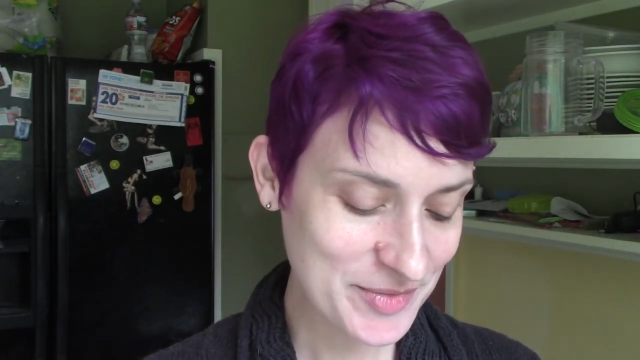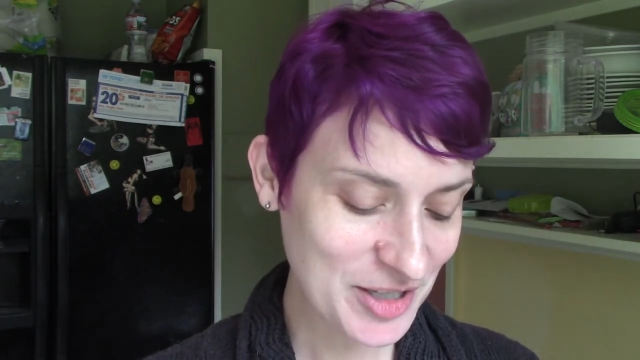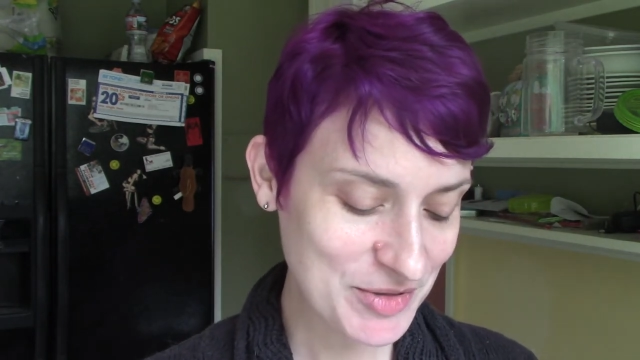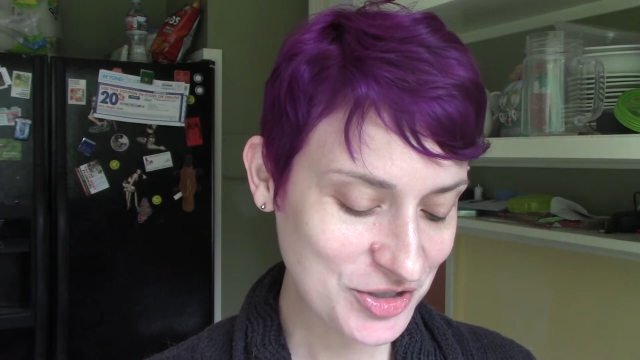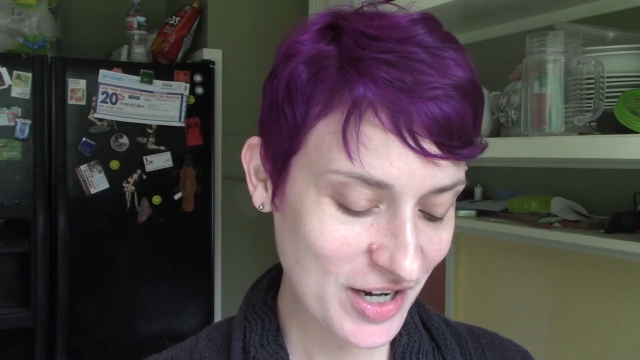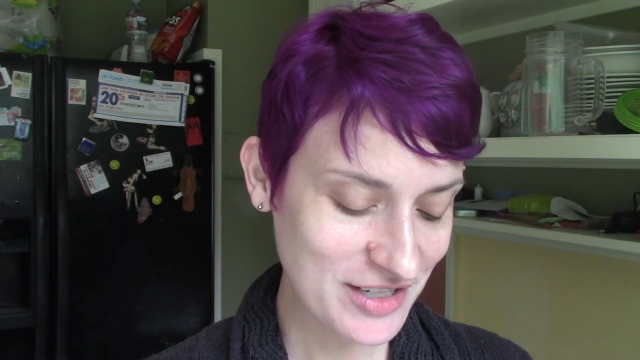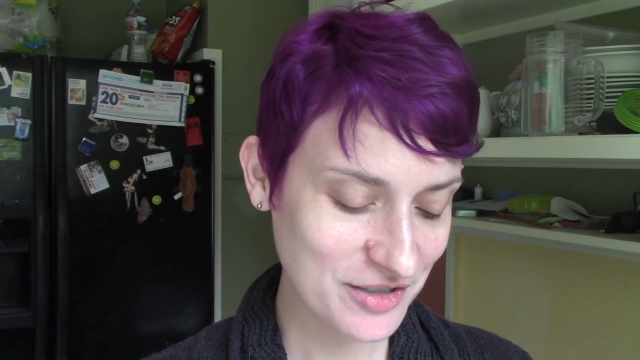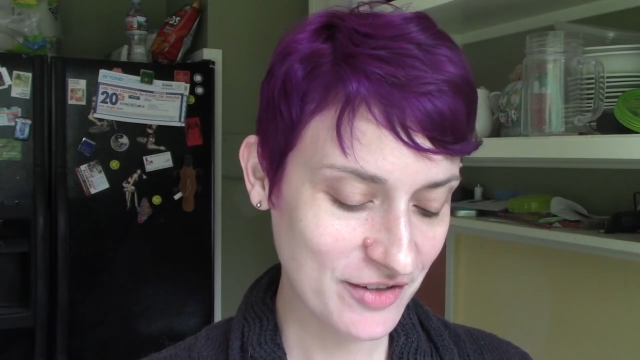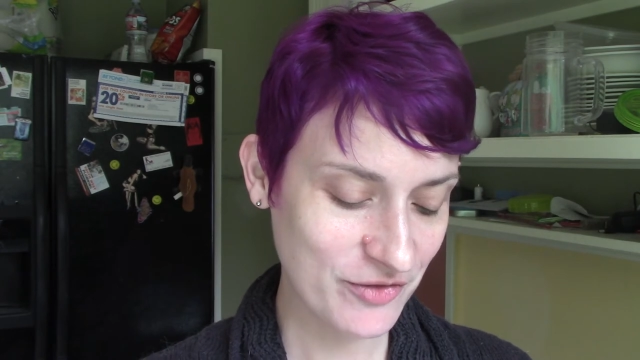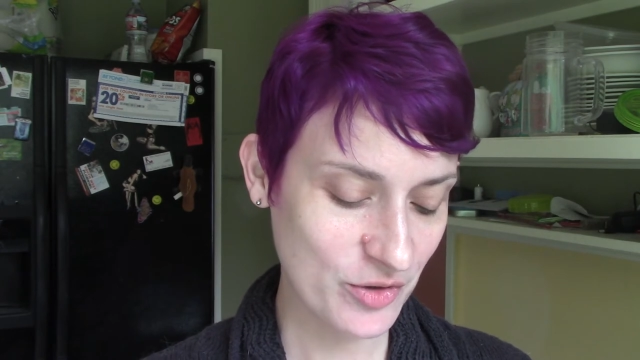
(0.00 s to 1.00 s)
so I've been trying
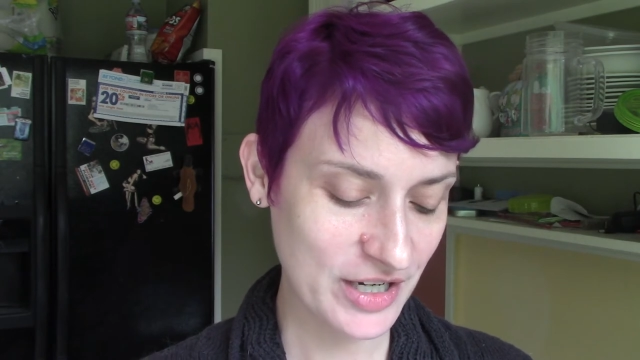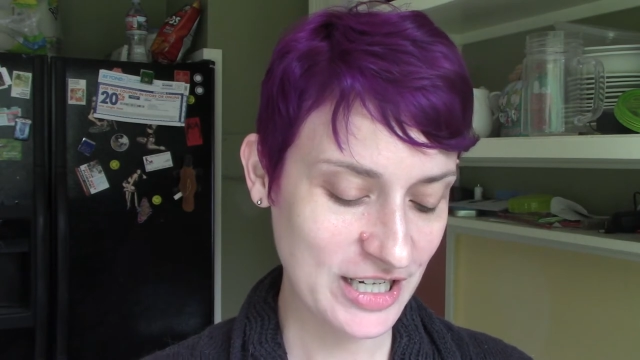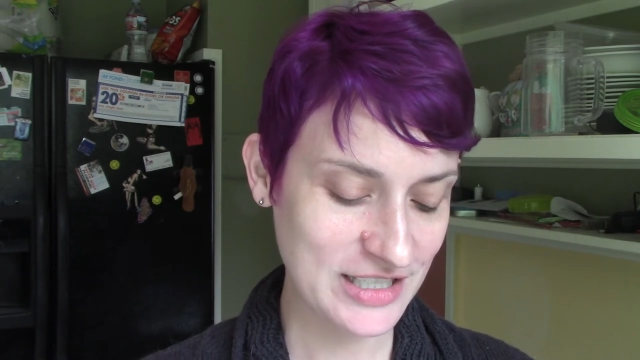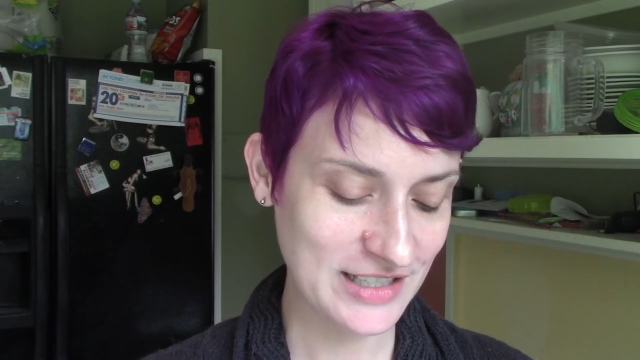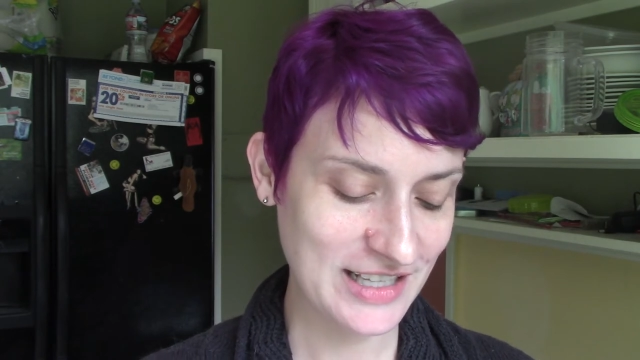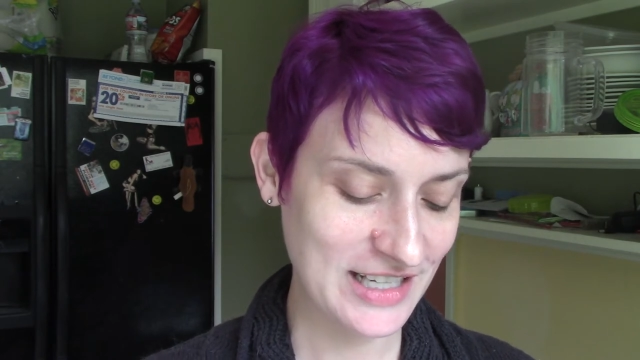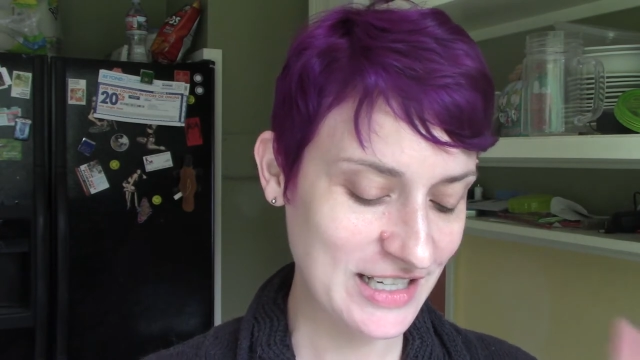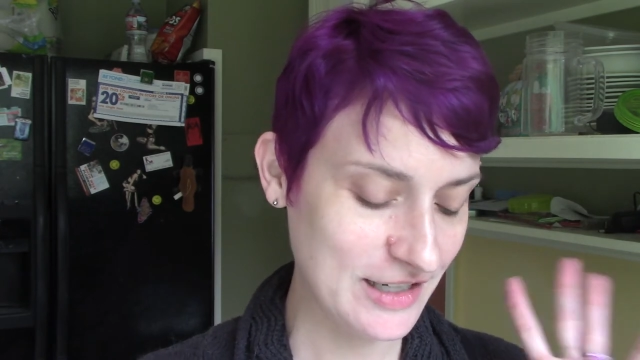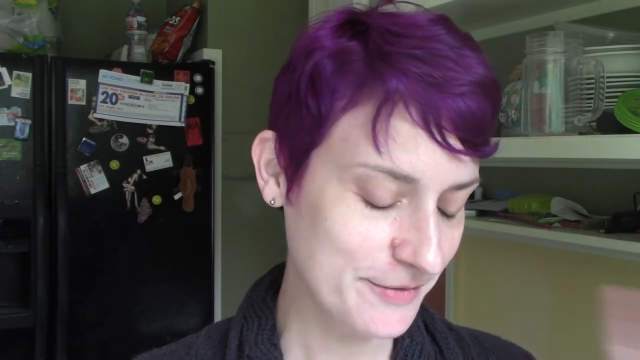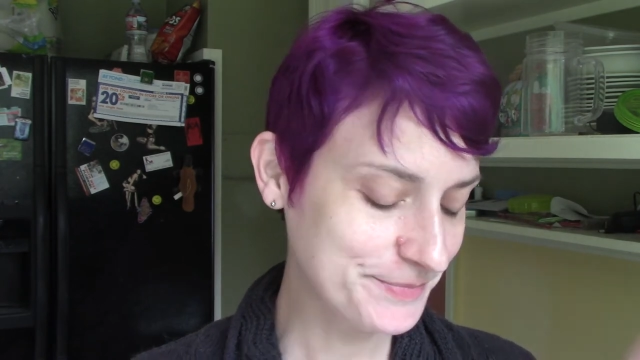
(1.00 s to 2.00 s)
to avoid
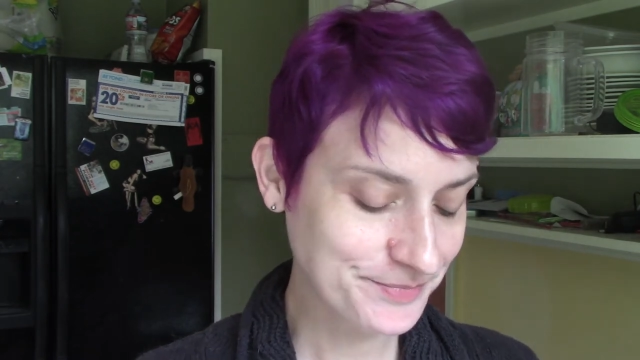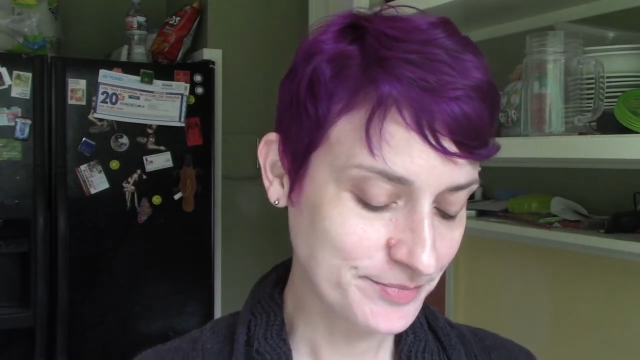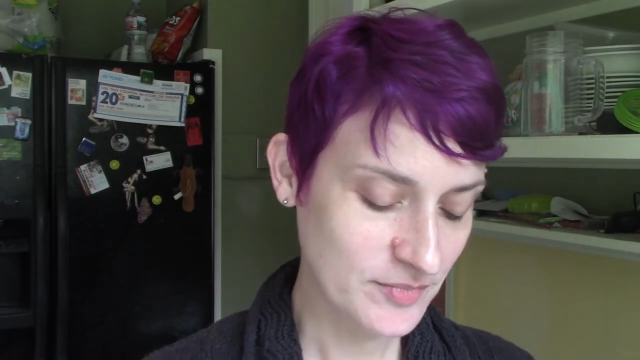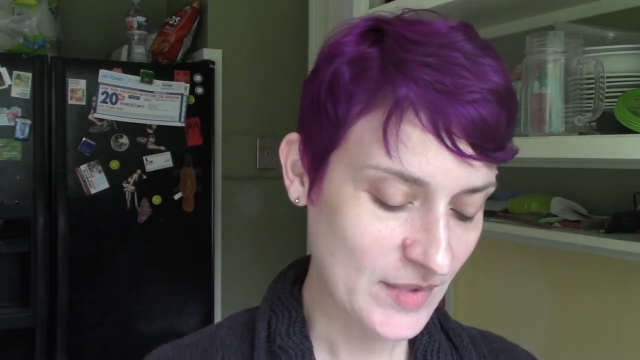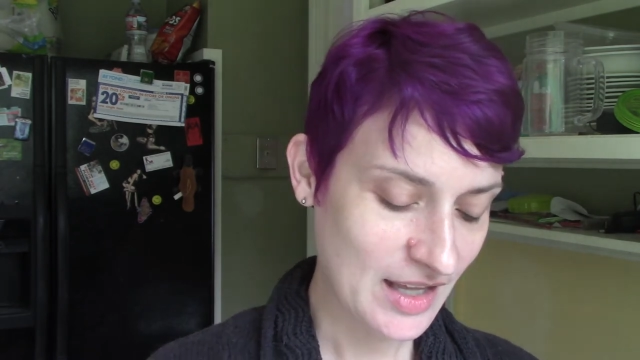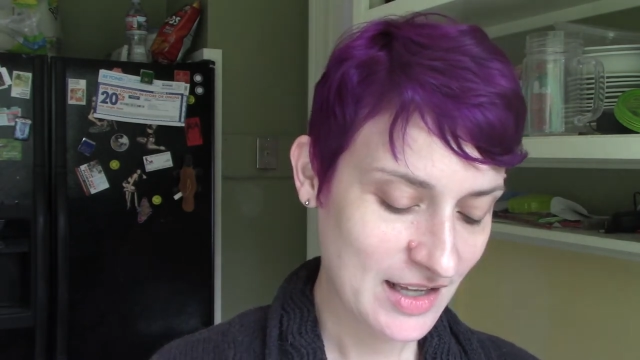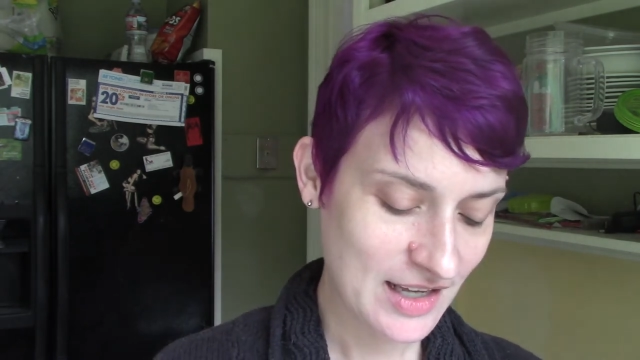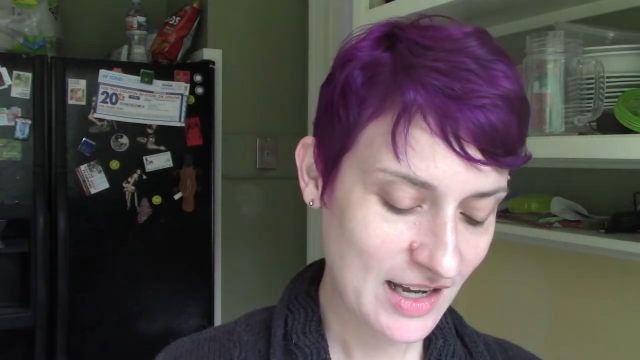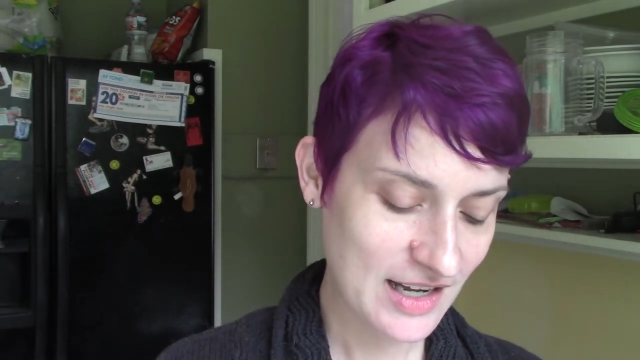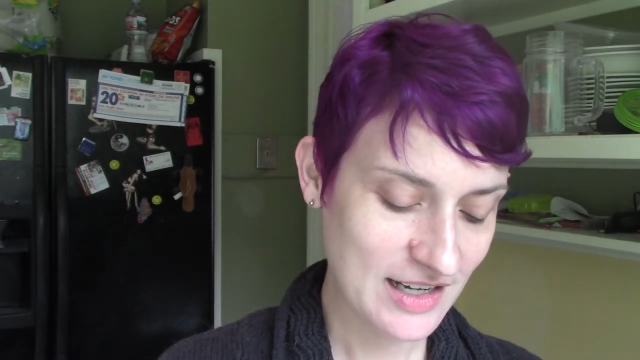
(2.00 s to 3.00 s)
the
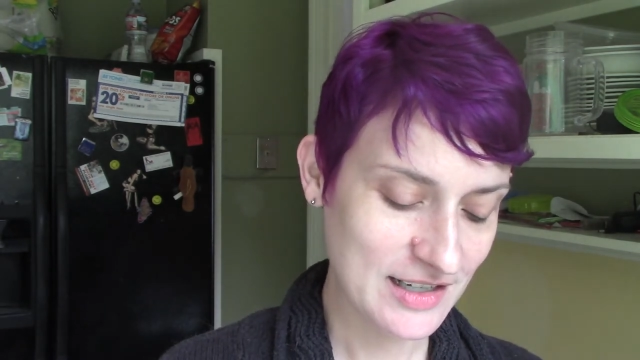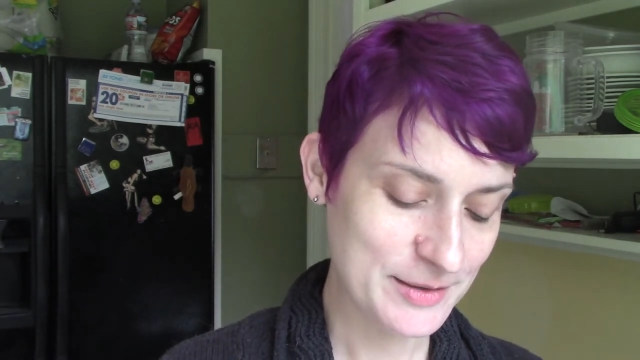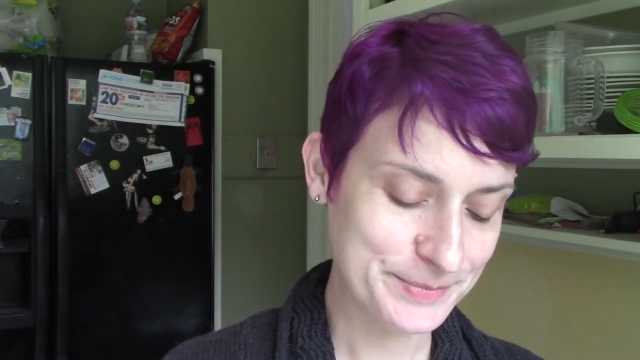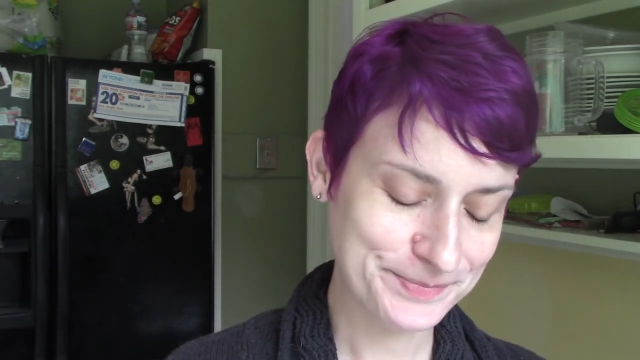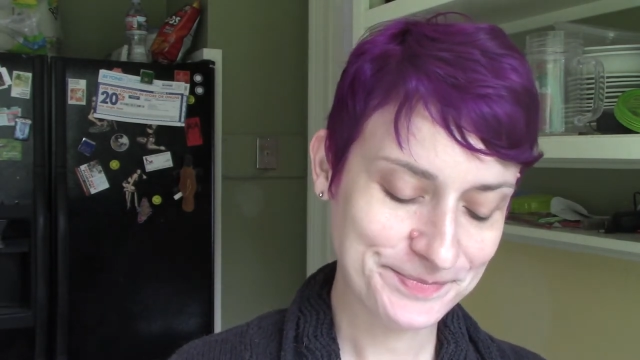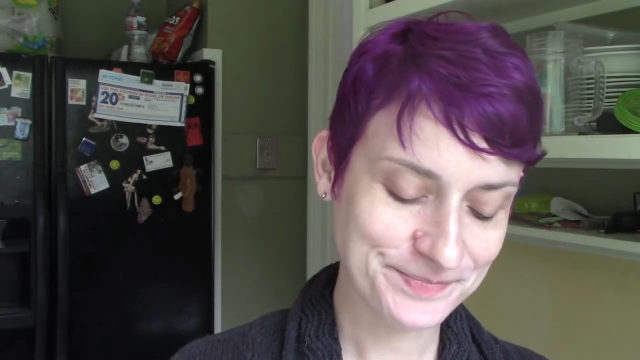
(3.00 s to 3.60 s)
um,